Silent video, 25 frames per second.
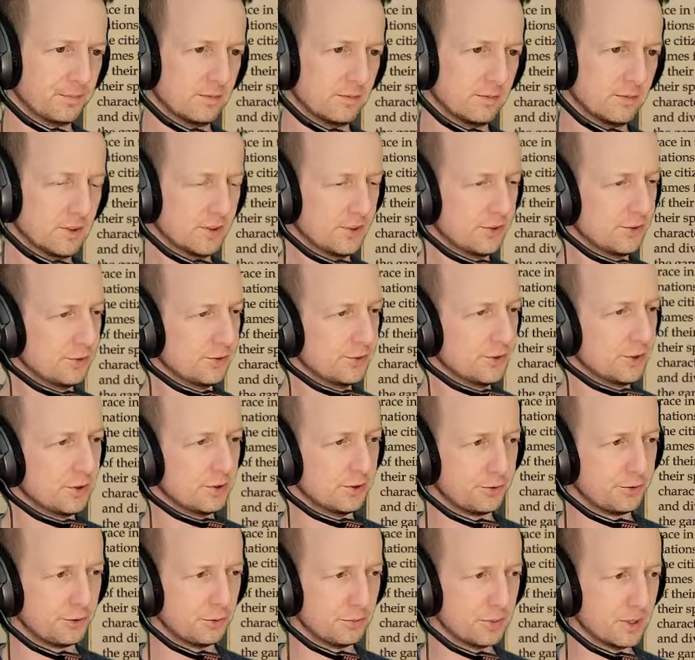That's also
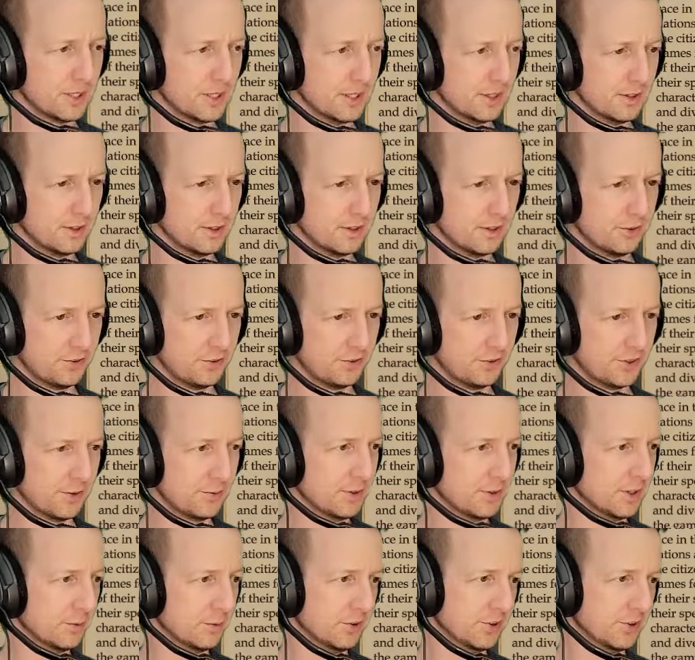not too bad. Oh, that's the same
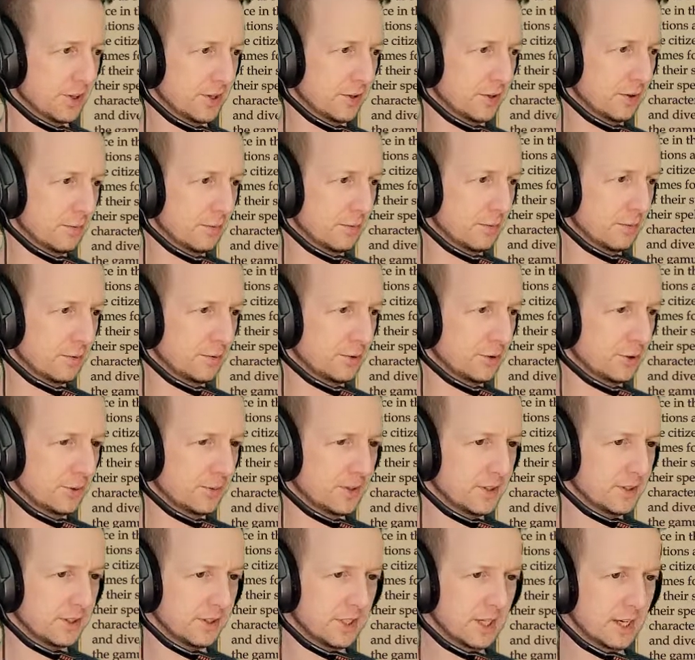one that we said not before.
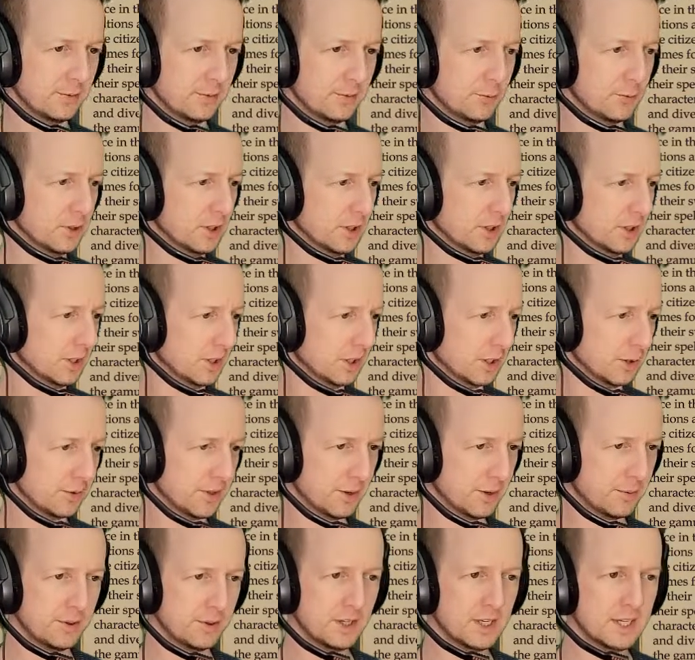Okay, we're going to go with
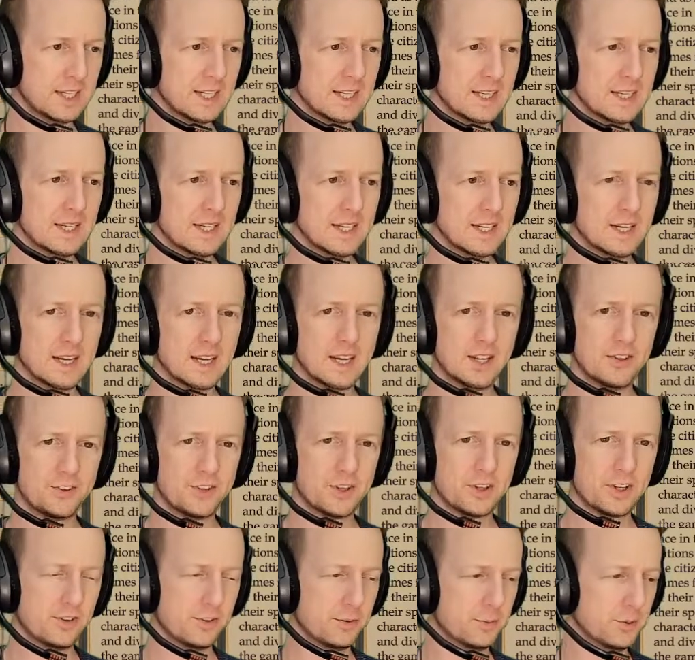that one.
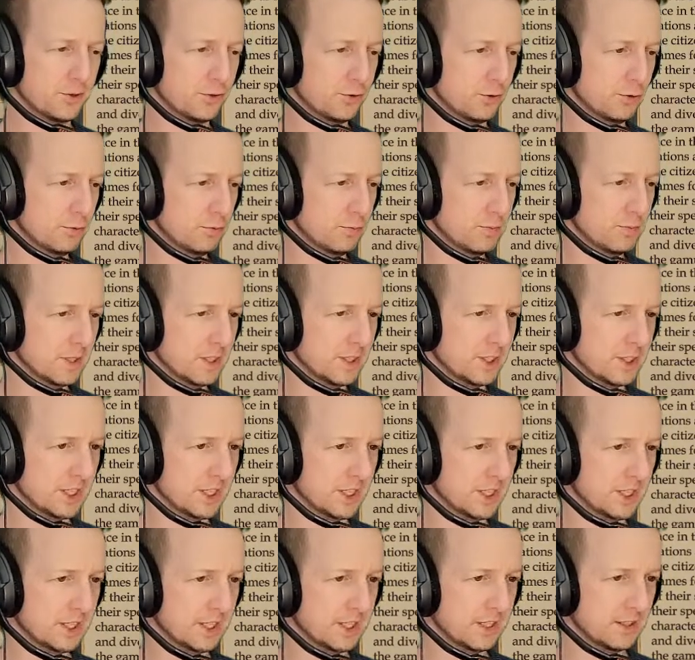Hairstyle, it's a bit too much
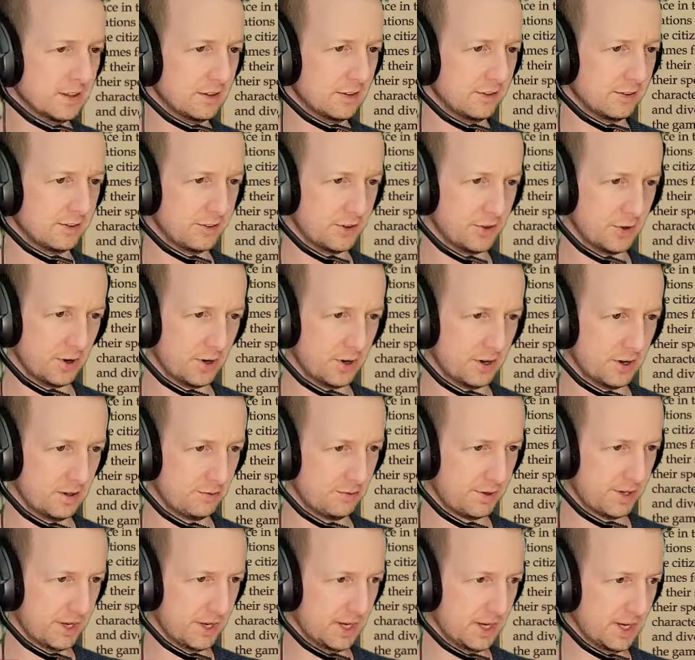hair. It's not
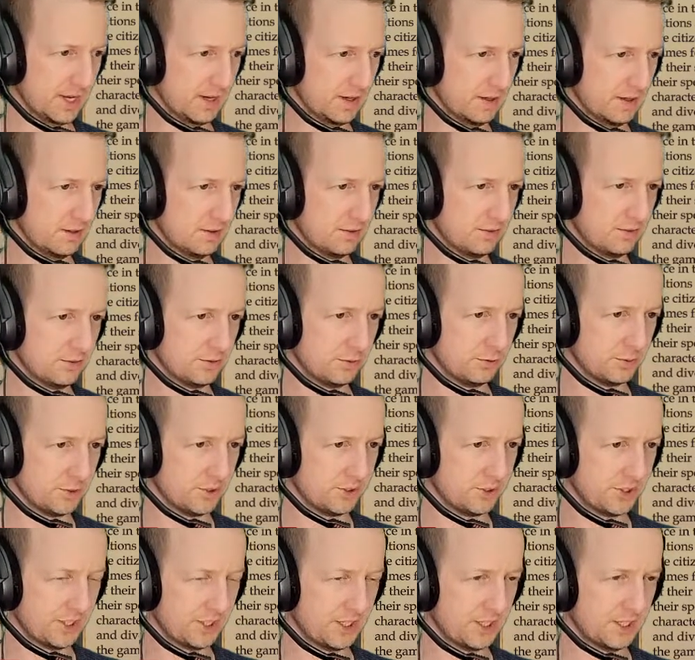enough hair. Too
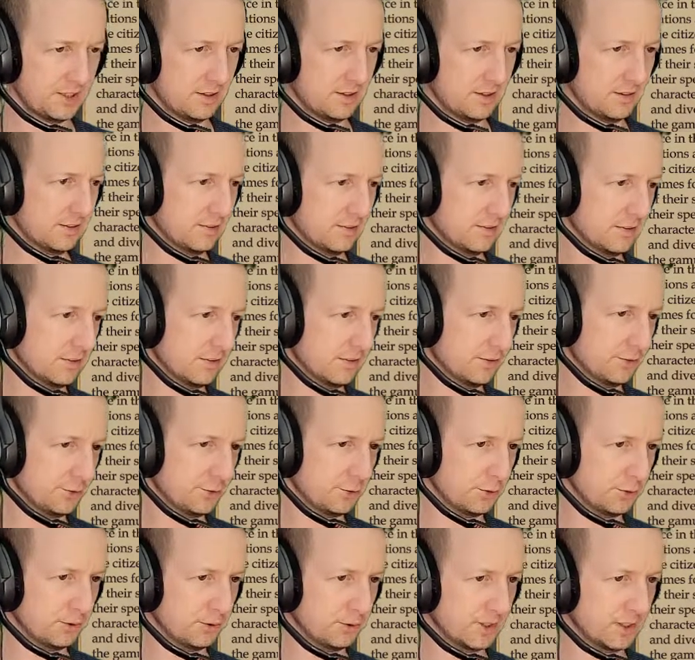much hair.
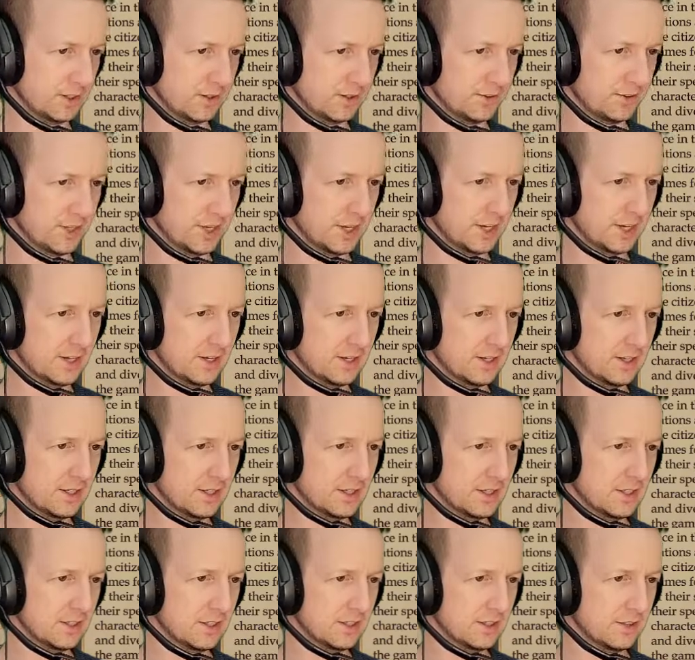Too out there.
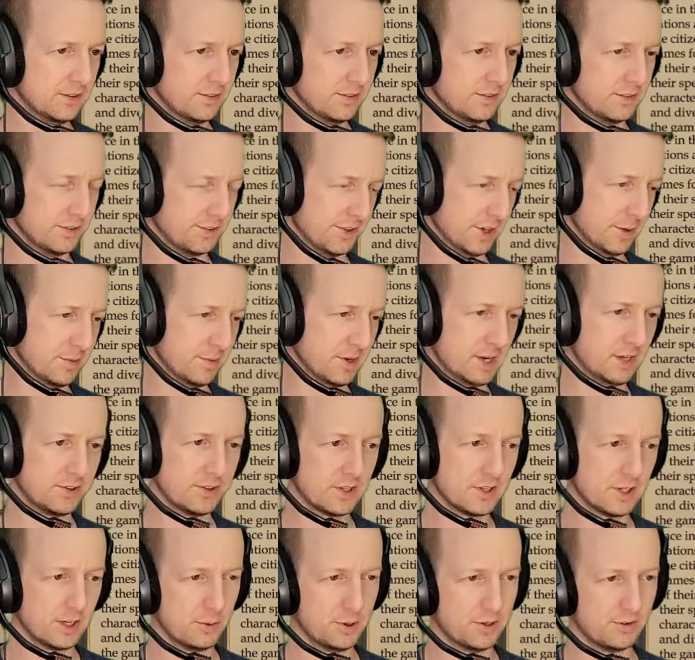It's the same
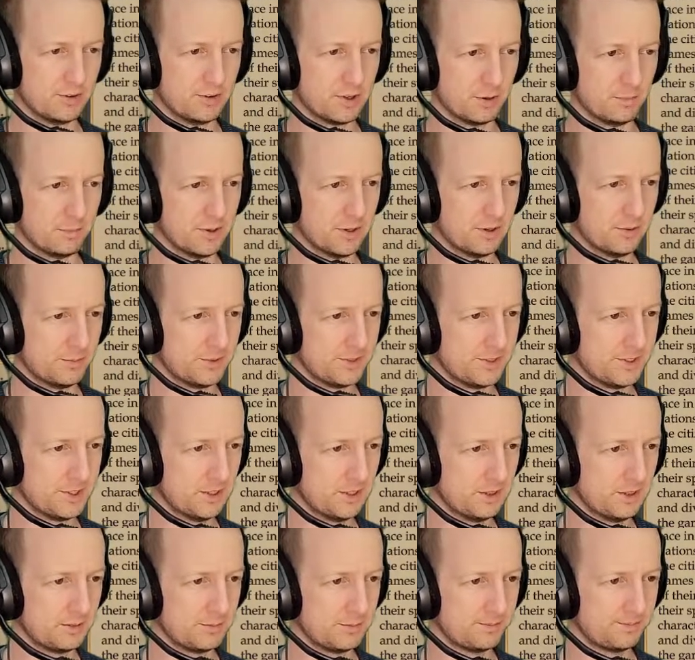hairstyle we've got Belmont
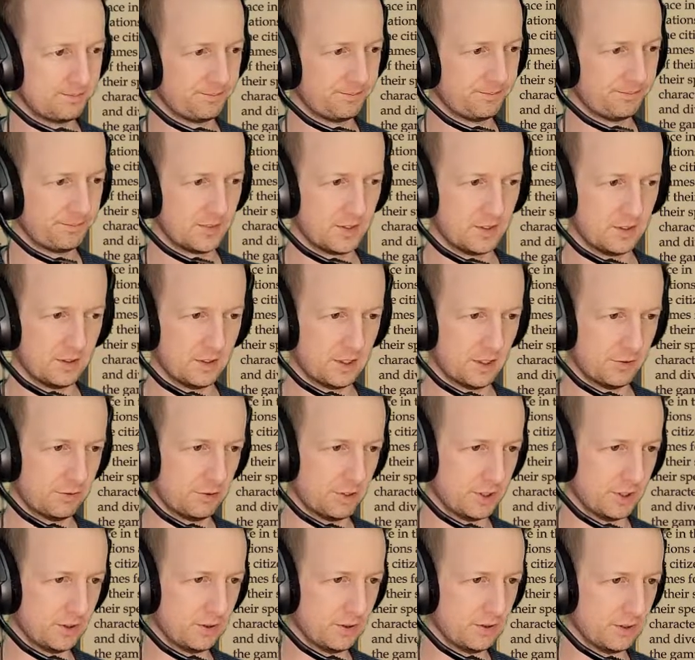in.
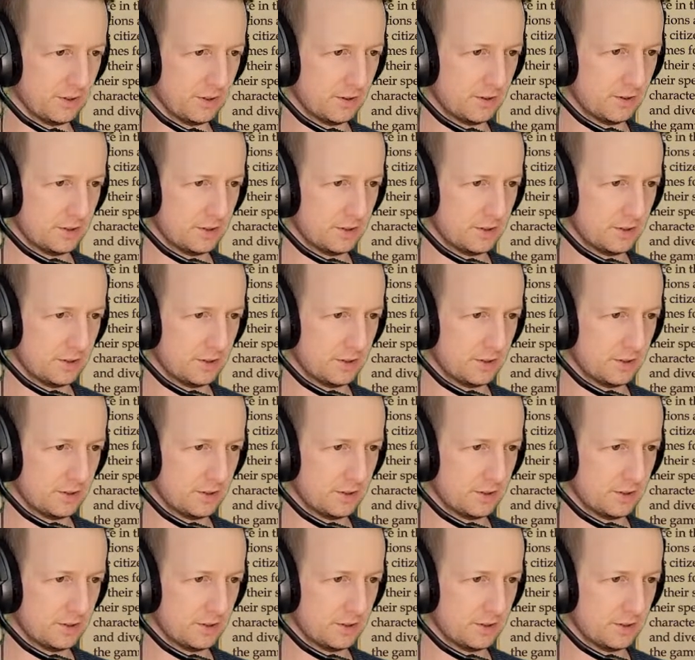Definitely not.